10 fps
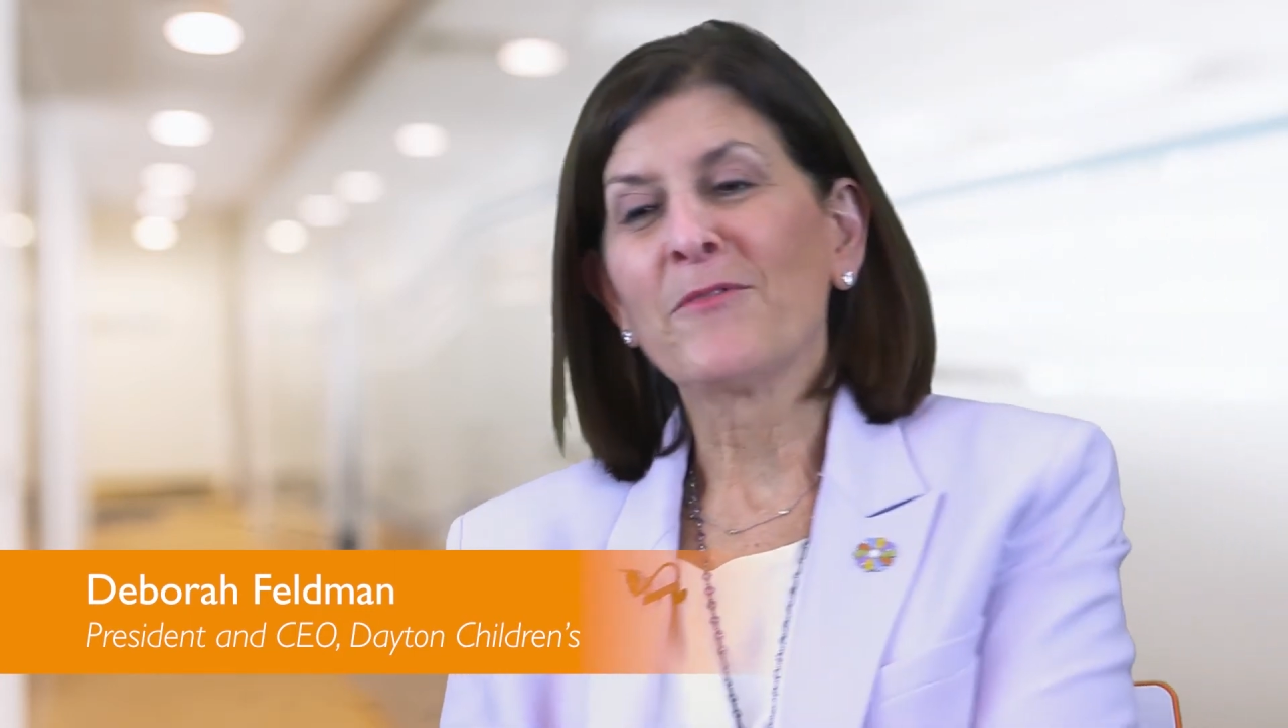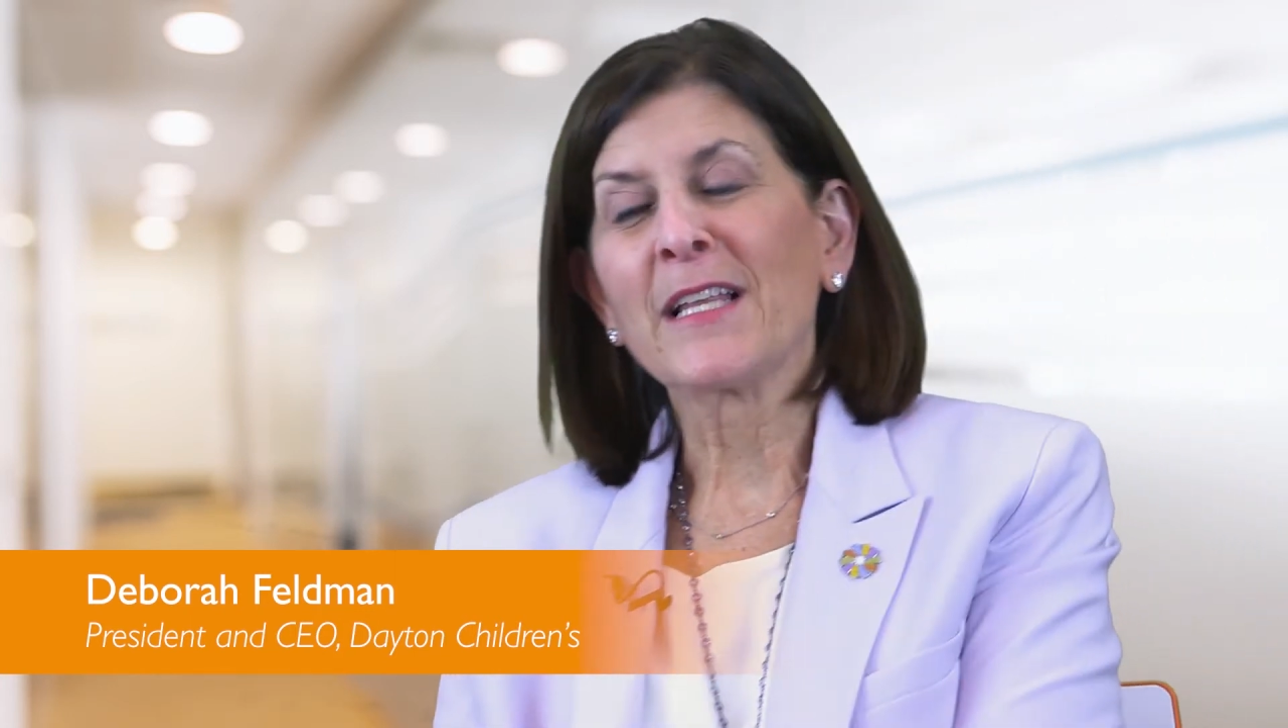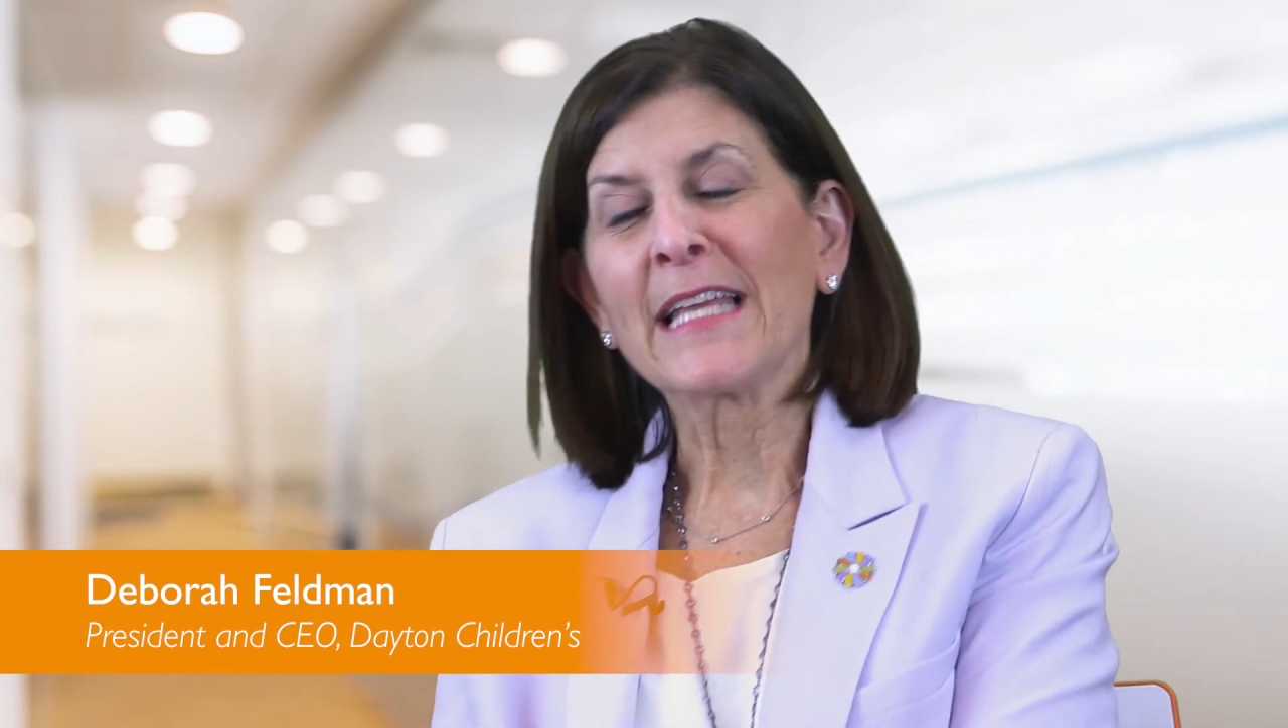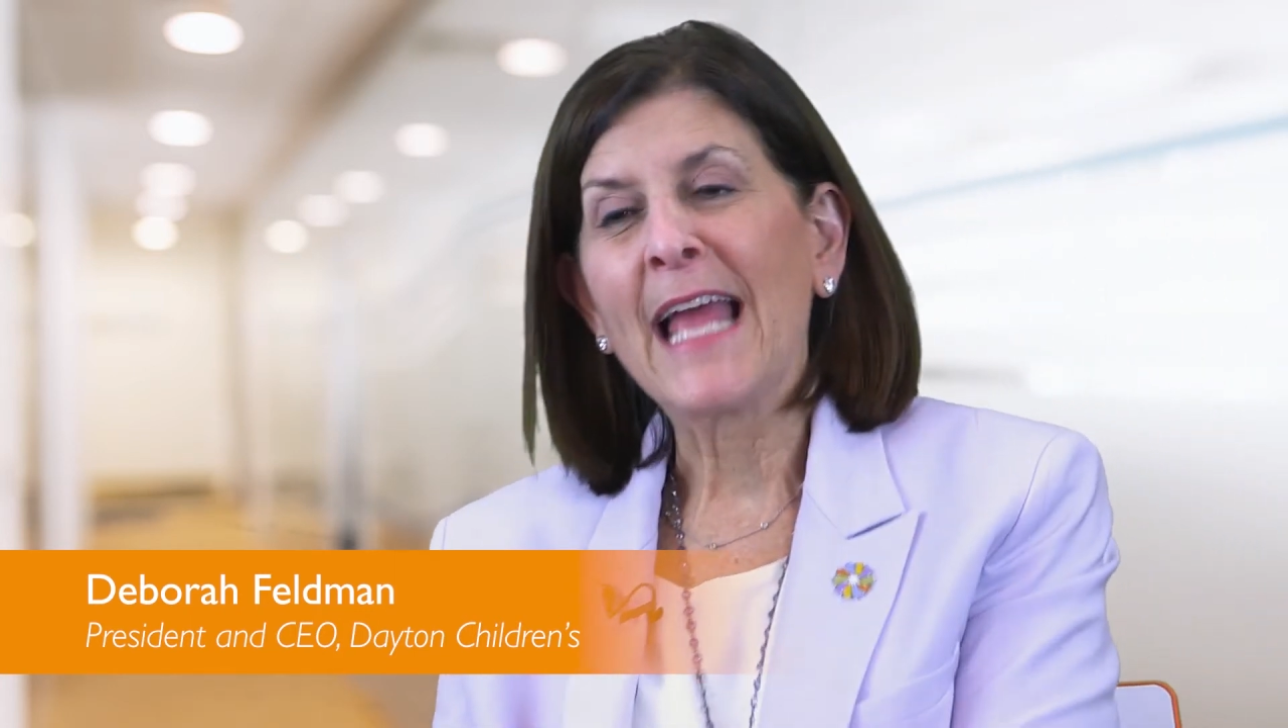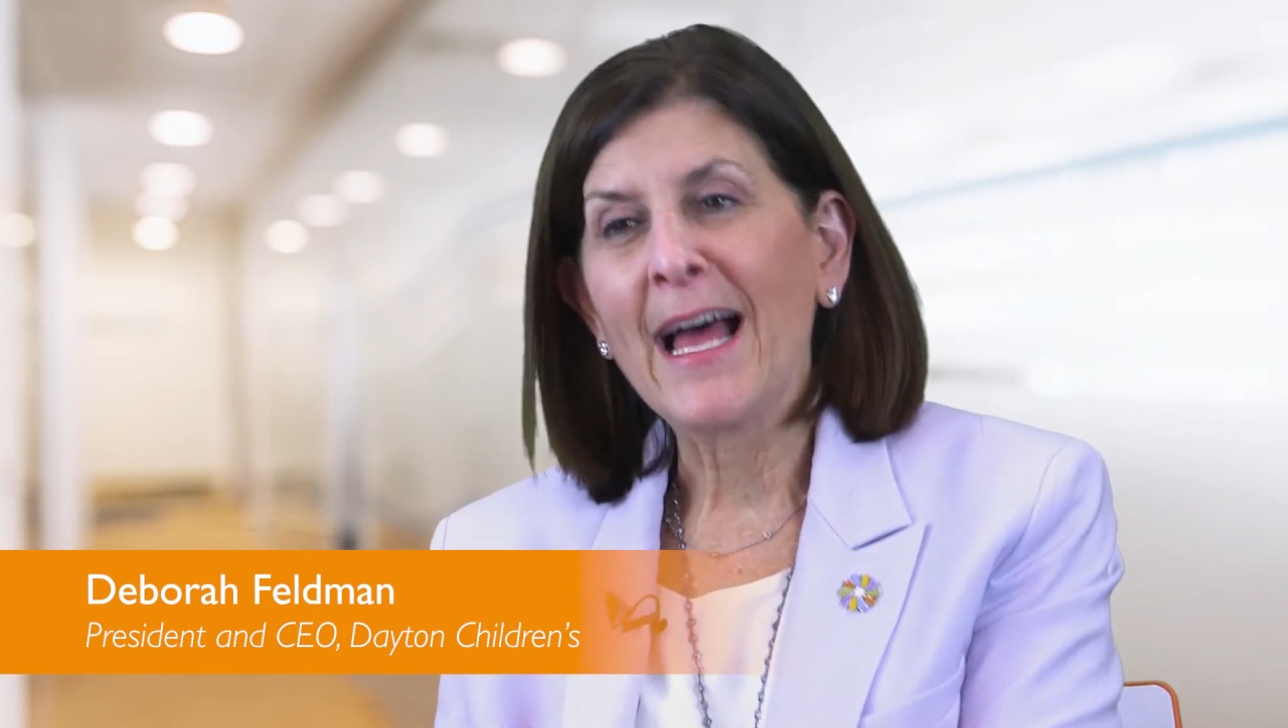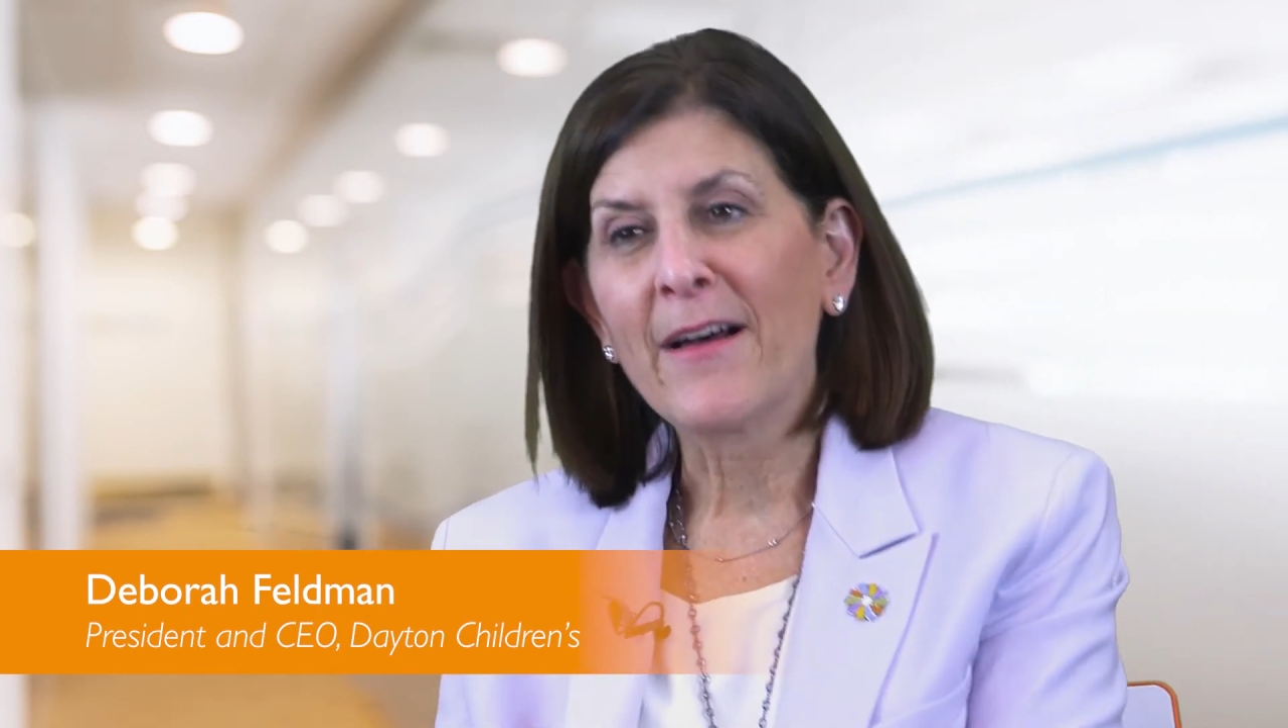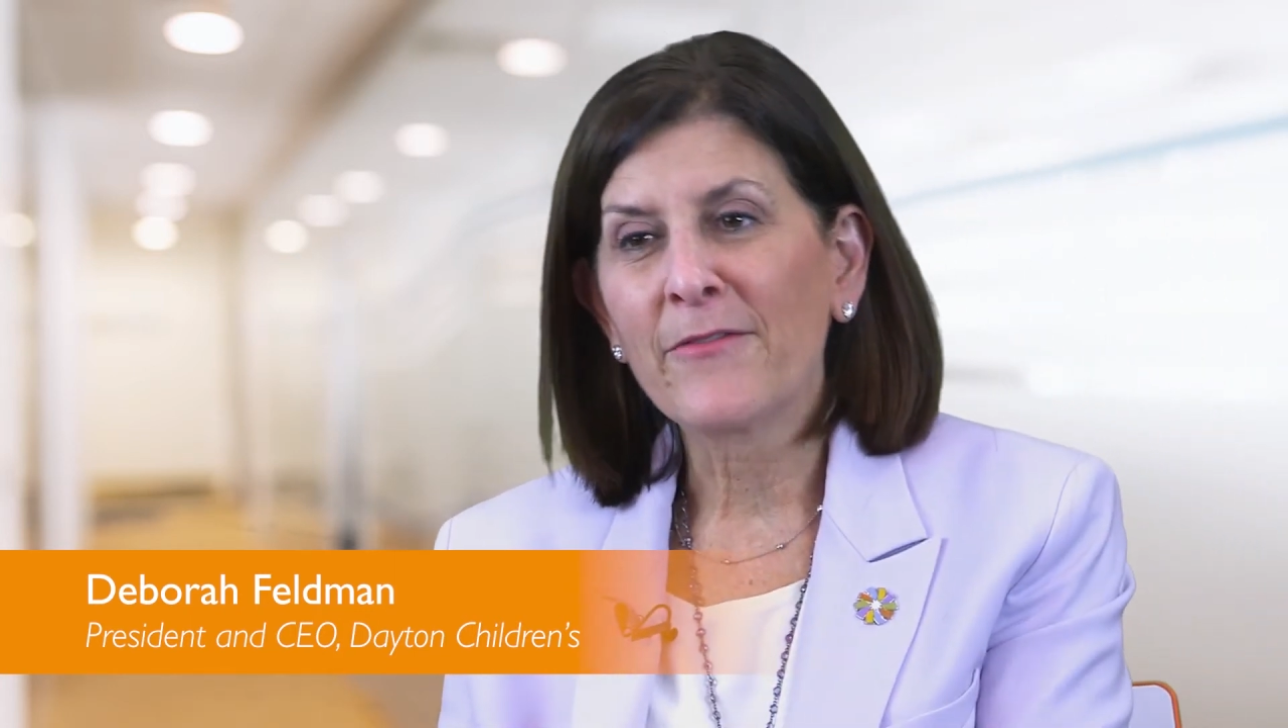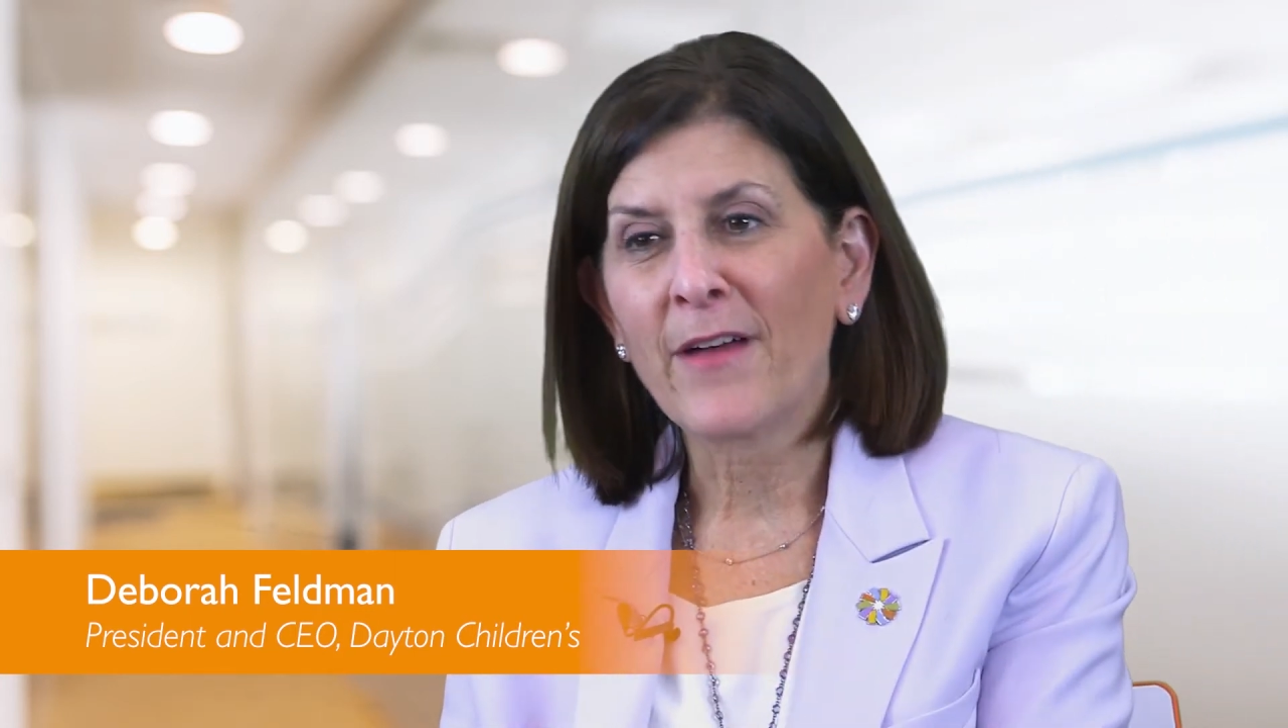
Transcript: really have